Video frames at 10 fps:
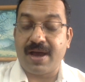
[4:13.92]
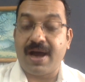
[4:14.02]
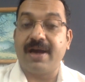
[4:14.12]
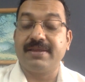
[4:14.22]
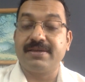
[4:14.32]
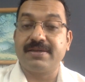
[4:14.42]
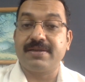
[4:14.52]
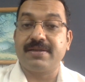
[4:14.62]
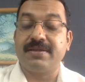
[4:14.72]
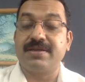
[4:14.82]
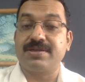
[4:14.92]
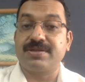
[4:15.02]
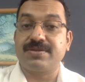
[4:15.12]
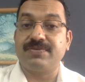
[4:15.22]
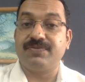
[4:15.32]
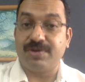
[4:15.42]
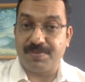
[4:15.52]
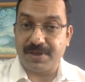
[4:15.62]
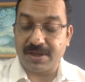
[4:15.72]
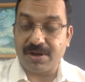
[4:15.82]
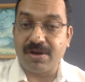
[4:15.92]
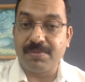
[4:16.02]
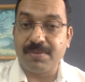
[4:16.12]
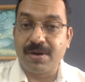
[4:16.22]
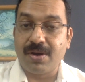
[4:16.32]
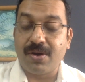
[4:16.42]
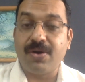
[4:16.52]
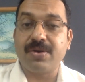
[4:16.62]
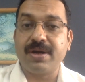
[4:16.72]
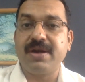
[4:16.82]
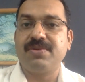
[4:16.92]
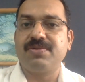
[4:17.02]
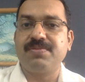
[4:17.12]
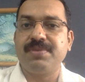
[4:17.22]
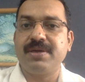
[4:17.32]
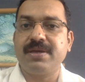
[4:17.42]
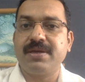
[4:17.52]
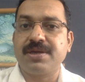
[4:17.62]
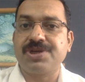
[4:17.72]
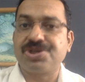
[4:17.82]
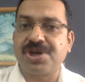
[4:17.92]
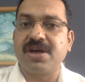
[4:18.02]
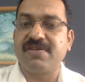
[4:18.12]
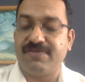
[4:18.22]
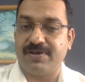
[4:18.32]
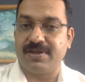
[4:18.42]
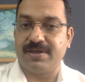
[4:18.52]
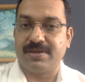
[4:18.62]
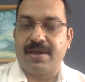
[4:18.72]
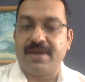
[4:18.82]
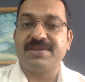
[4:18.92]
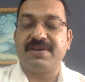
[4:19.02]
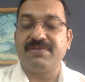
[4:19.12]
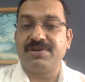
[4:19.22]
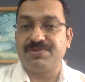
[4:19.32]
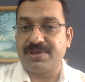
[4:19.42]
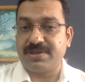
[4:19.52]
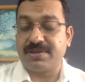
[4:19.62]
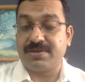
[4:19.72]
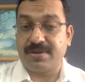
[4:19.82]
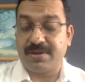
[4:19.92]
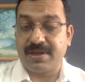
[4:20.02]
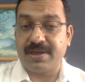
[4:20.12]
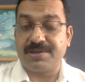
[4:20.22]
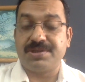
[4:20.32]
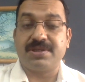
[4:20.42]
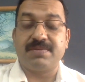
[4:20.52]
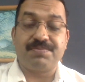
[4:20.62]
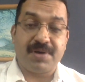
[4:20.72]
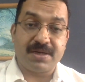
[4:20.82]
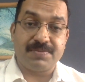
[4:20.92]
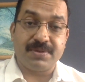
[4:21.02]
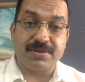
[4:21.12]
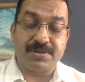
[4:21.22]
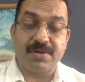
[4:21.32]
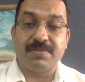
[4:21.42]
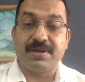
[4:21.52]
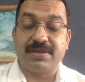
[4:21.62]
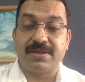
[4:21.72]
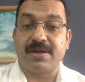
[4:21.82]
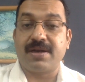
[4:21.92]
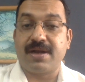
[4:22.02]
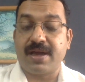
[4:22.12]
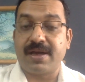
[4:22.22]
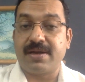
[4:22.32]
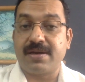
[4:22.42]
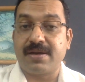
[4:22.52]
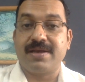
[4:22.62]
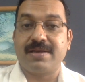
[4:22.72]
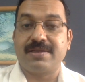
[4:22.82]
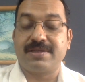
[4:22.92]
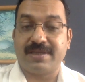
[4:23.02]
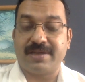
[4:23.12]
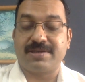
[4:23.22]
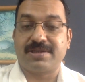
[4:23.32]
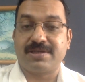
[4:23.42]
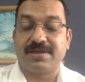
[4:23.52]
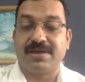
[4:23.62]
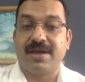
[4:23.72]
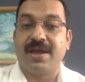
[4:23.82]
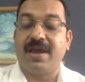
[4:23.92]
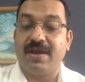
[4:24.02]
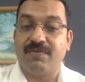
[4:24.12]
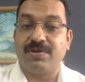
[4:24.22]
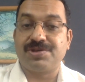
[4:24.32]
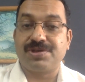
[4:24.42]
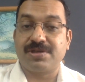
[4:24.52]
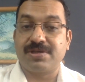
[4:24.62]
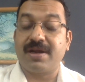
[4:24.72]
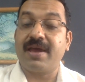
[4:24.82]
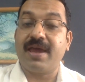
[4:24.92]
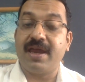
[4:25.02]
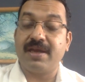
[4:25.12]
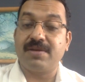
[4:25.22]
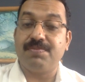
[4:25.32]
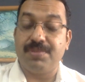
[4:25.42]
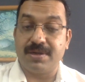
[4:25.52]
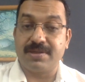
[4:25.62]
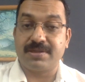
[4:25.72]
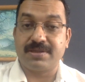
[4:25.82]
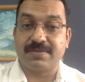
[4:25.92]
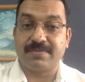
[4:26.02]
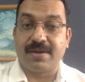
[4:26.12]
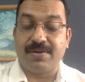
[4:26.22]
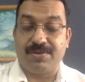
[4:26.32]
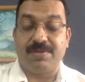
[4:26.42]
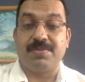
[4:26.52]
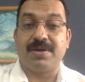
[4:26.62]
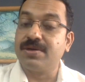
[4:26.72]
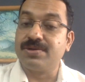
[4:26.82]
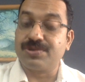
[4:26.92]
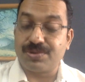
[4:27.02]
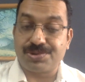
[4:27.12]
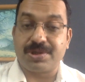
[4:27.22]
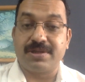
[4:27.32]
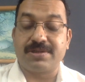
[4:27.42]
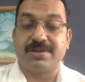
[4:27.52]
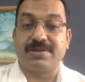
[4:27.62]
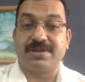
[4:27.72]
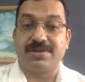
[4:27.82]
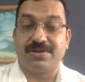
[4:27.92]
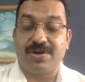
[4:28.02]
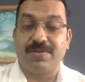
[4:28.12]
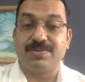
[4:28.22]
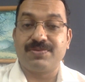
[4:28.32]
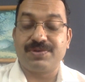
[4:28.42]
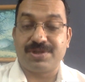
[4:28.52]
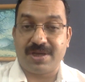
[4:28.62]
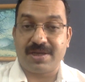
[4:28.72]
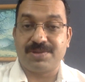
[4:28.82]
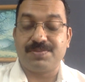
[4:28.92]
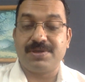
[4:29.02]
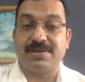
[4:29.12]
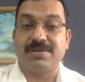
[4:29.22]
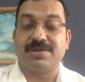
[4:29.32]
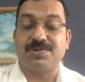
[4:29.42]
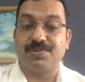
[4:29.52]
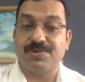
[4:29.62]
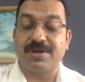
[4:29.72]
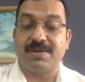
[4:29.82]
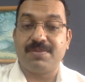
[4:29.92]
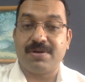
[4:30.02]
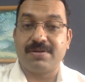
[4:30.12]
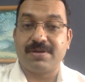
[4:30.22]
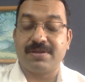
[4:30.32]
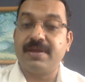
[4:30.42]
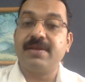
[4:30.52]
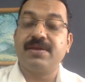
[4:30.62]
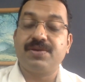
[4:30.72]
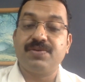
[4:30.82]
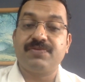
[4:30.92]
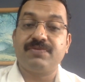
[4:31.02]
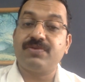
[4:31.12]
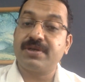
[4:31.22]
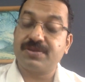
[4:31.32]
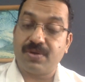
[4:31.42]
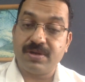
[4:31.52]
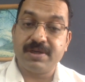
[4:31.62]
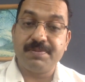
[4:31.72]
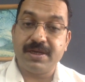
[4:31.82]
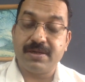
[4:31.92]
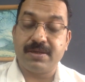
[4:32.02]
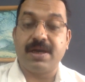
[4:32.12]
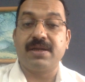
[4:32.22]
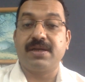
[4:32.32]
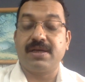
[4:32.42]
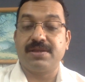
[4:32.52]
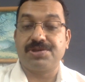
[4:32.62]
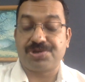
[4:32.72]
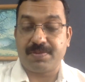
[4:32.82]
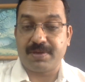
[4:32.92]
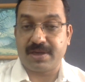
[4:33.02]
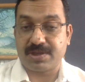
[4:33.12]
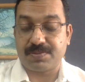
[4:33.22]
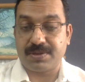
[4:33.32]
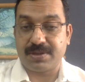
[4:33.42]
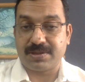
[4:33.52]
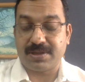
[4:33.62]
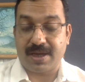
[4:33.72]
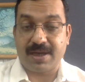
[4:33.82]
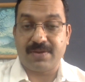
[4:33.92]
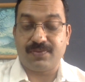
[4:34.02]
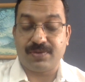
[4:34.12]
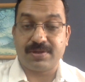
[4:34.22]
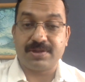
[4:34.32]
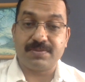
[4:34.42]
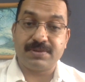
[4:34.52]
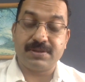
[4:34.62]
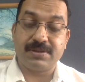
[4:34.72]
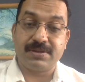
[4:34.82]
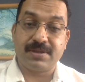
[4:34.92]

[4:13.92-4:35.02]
either this would be the norm or it could be shrunk further. In a 72-seater non-AC compartment, normally there are 9 sets in which there are 8 berths. Going by social distancing norms, which has been spoken about, taking the cue from what has already been done at the Shramik Express and what has been